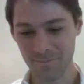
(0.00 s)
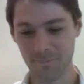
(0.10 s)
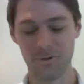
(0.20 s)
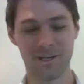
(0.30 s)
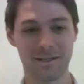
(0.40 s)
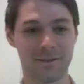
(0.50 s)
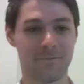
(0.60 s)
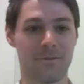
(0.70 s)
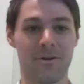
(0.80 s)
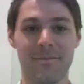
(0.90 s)
Book a
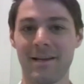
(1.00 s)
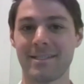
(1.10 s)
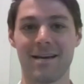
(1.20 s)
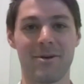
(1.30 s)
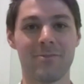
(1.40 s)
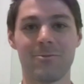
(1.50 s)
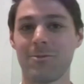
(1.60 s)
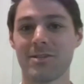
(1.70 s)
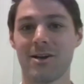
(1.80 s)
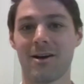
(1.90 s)
30-minute demo.
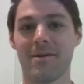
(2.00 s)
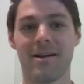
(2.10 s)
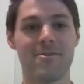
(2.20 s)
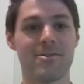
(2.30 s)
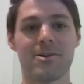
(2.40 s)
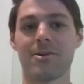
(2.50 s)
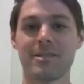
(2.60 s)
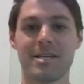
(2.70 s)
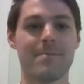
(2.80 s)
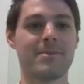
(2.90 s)
We'll talk about how you
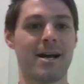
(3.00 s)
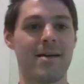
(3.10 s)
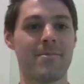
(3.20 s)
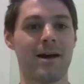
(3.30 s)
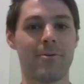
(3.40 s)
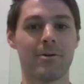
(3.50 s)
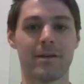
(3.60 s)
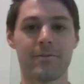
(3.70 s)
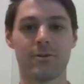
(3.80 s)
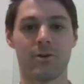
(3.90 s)
currently keep time. I will
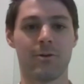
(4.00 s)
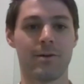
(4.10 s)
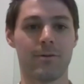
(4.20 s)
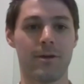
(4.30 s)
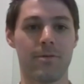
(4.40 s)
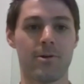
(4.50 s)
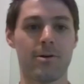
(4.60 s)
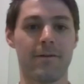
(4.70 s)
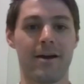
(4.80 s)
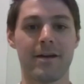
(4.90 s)
give you a quick run through
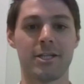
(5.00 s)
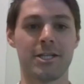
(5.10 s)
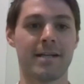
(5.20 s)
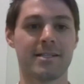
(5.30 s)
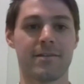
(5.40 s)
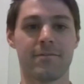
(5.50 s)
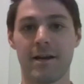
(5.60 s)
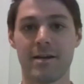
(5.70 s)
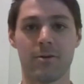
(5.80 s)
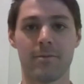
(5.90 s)
of how Ajax can
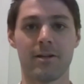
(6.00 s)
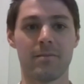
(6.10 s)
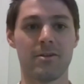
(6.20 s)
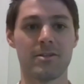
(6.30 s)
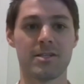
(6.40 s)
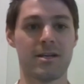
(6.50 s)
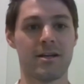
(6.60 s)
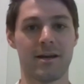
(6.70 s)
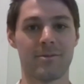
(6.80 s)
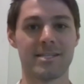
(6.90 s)
find you more billables.
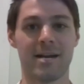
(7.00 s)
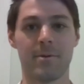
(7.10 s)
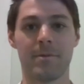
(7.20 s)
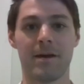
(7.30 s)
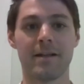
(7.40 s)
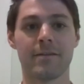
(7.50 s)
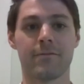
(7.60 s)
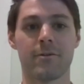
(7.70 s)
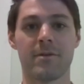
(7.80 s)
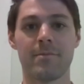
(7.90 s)
We'll set up a pilot
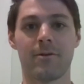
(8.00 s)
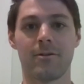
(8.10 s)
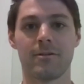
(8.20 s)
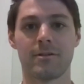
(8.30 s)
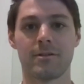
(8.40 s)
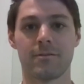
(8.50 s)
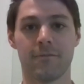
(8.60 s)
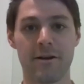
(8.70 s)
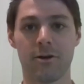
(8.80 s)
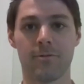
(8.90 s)
for your people.
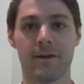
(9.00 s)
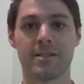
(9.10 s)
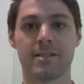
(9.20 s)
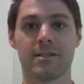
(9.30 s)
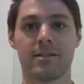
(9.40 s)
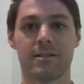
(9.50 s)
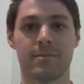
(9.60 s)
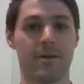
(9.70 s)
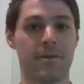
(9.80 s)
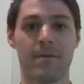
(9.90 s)
Very low risk. It's
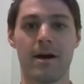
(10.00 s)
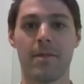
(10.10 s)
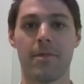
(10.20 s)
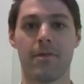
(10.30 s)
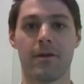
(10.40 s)
month to month.